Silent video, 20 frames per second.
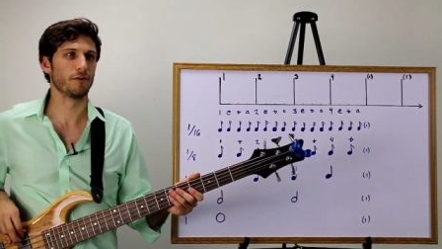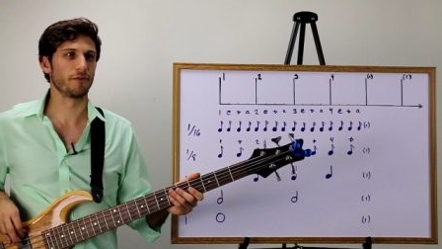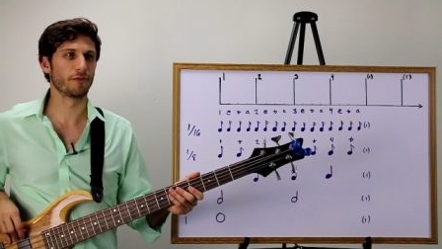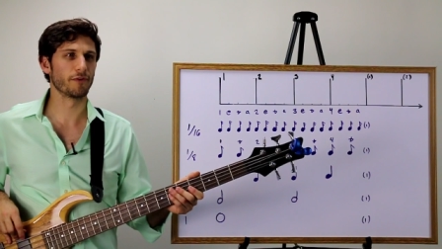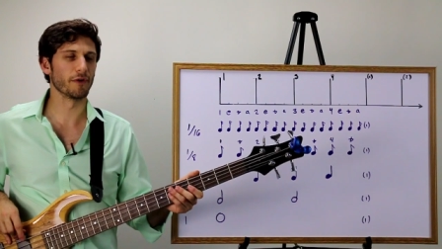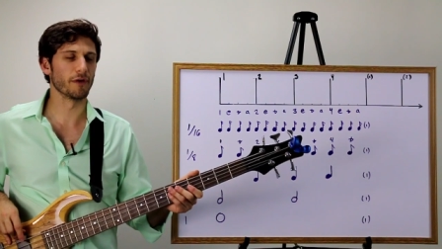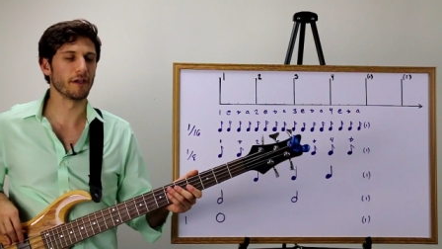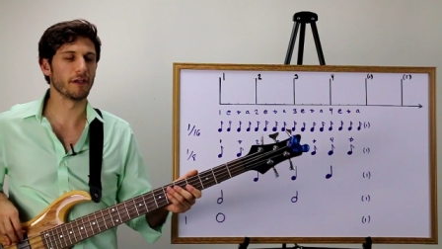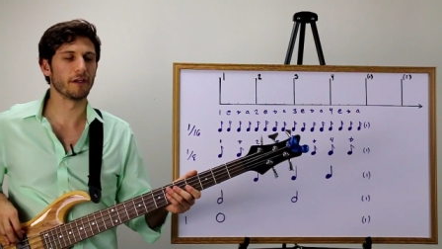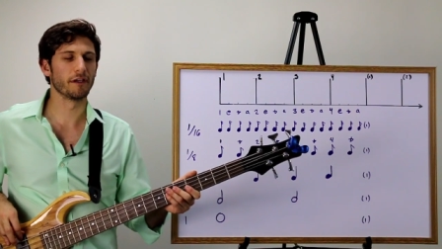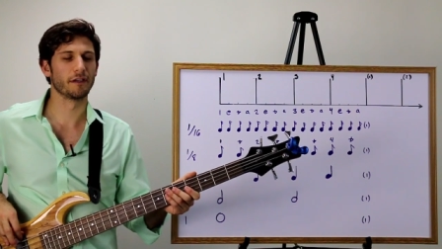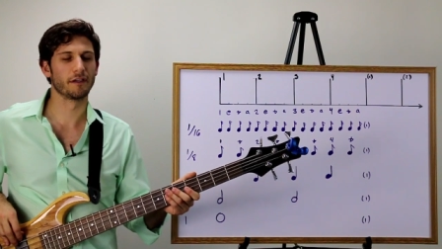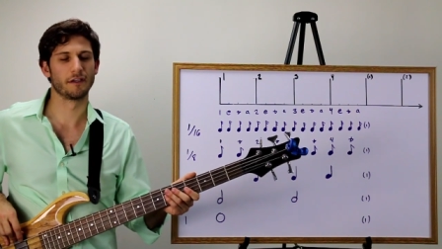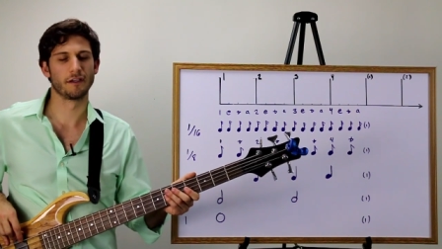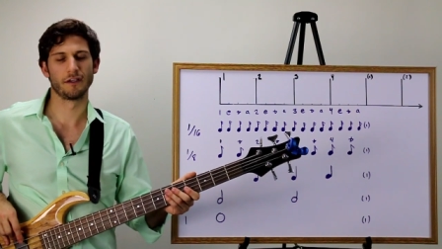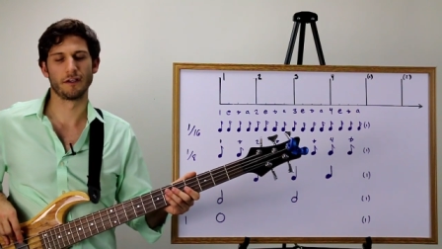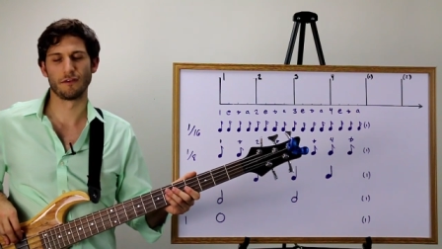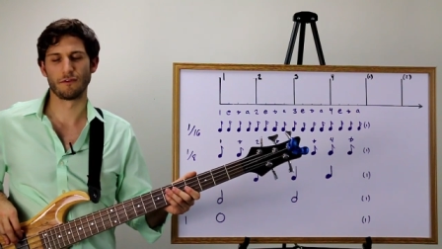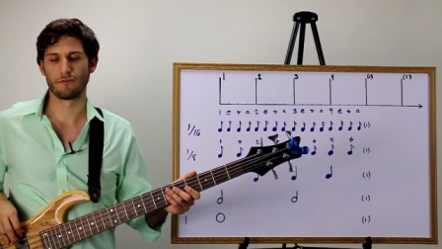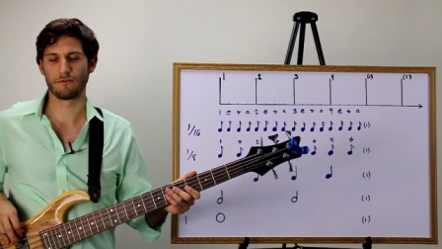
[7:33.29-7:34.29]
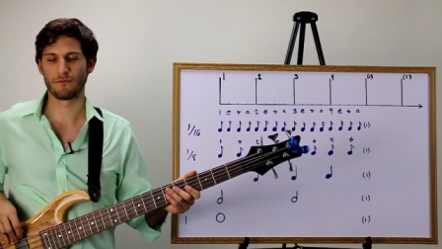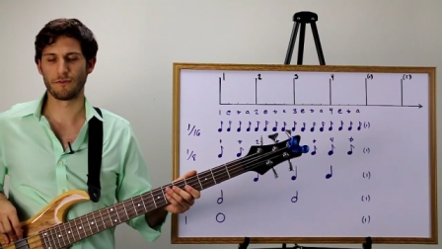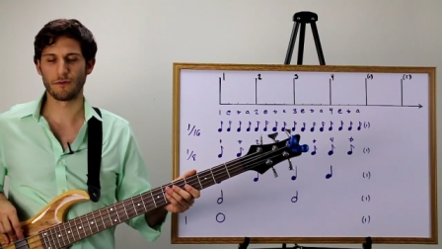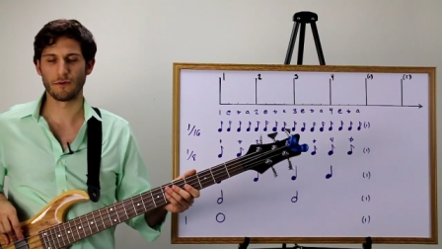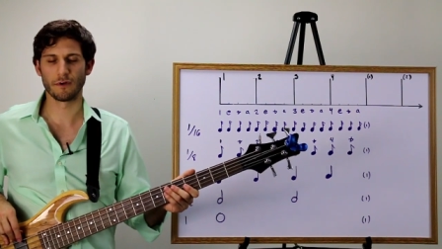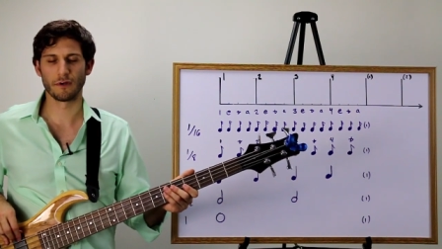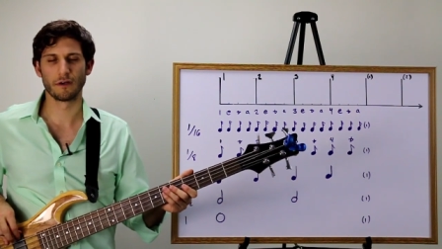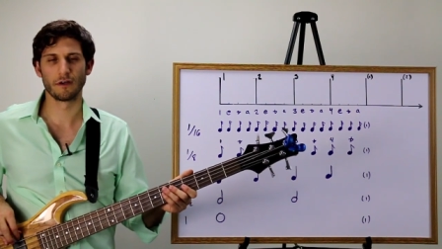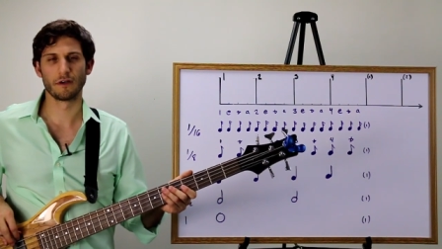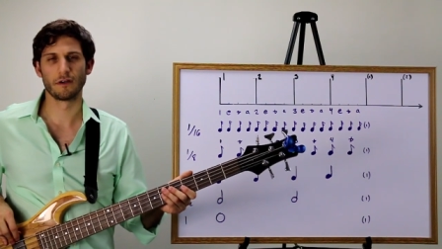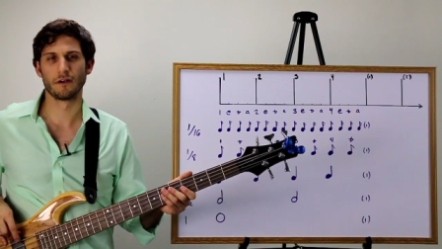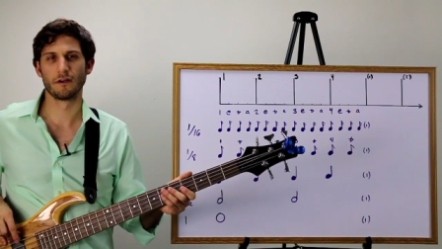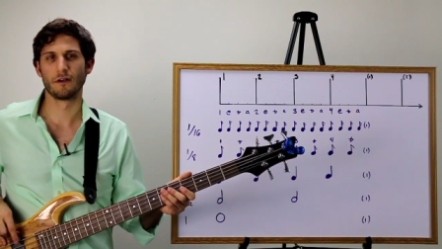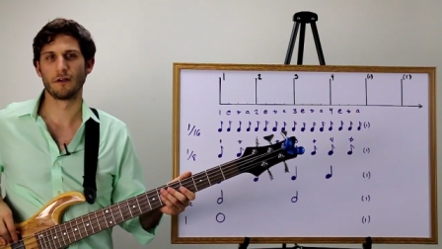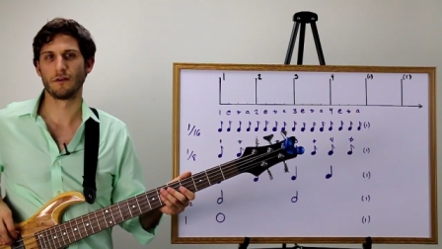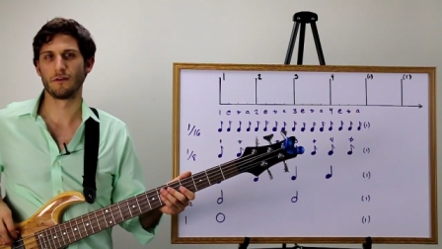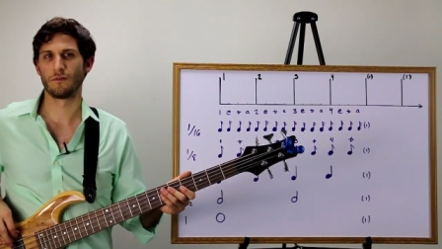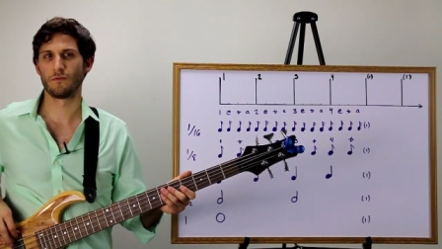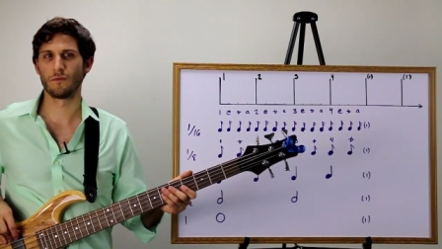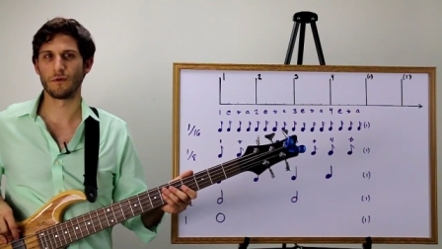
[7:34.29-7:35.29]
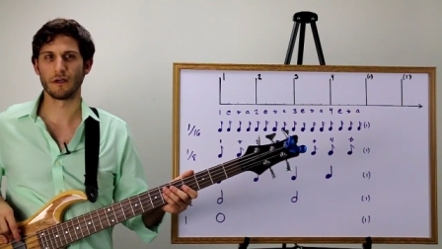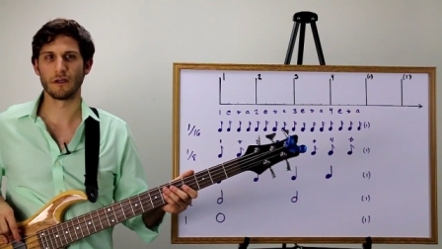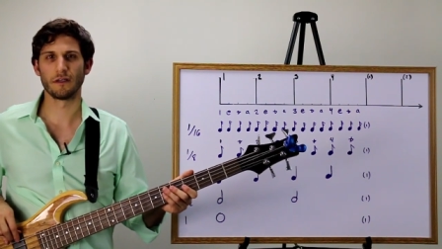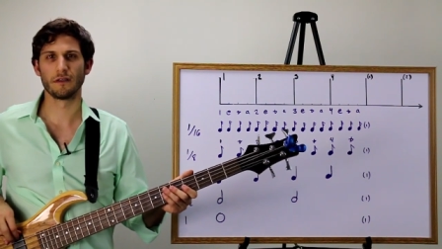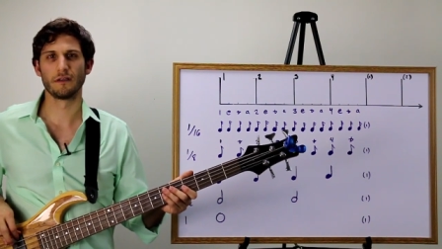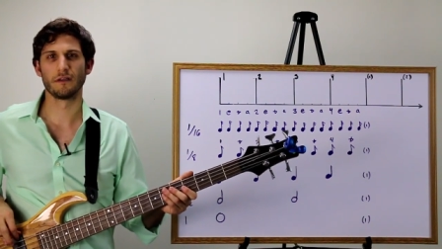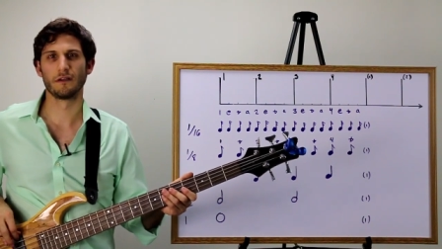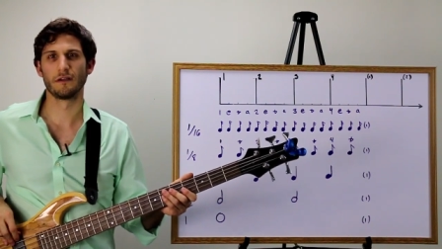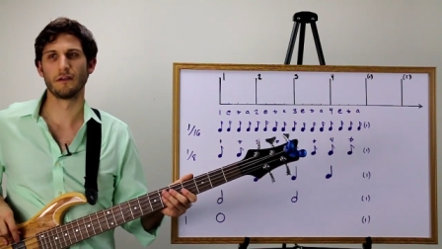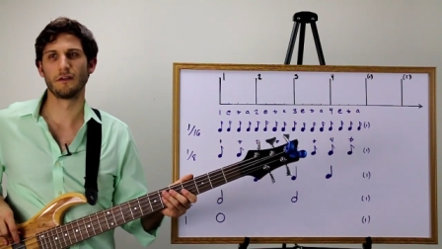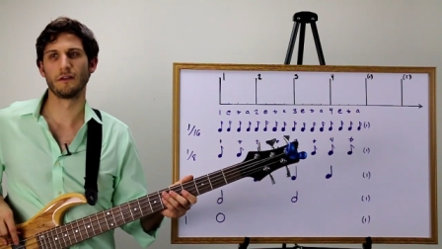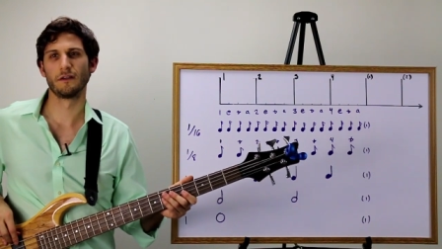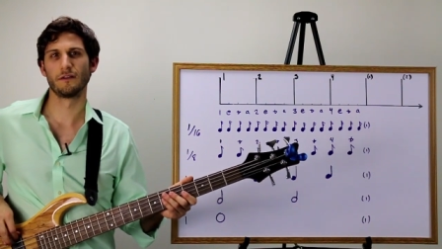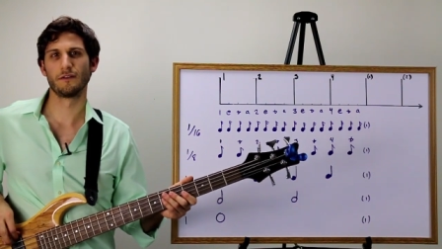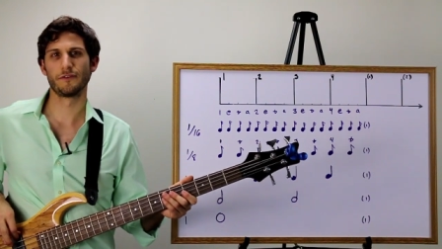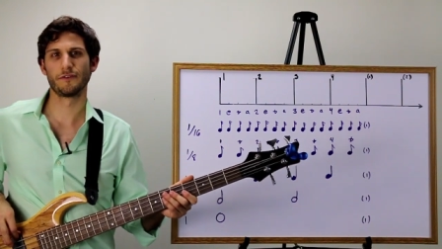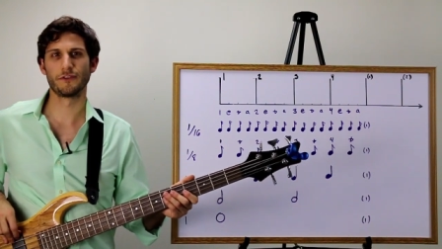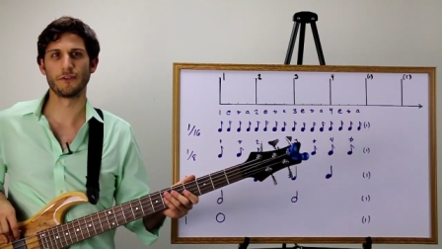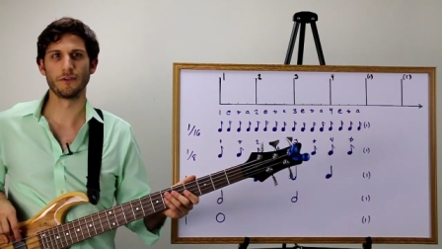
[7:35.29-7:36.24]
3, 4, 1,